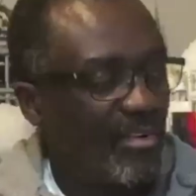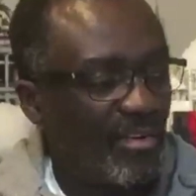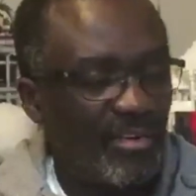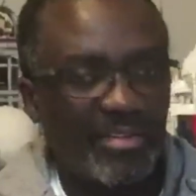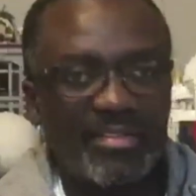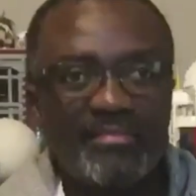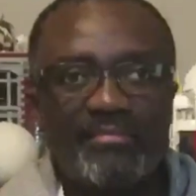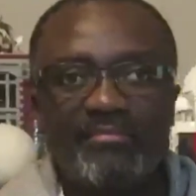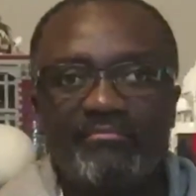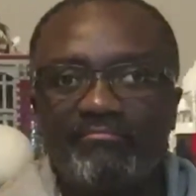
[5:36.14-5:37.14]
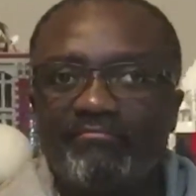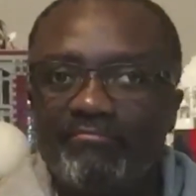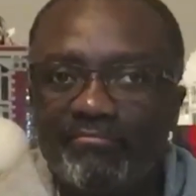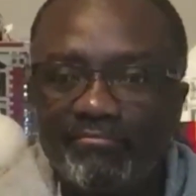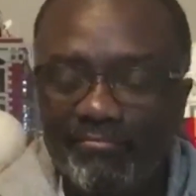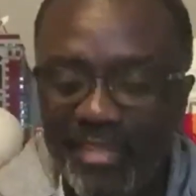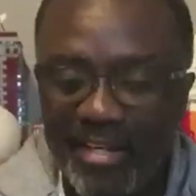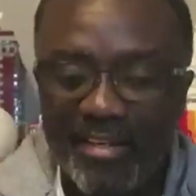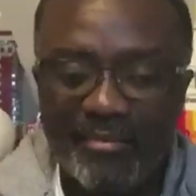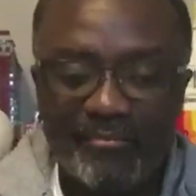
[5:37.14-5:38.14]
awesome.
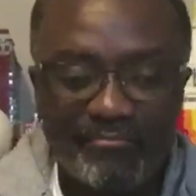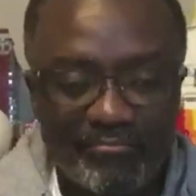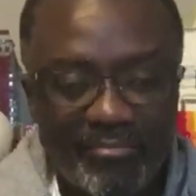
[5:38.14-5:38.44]
I'm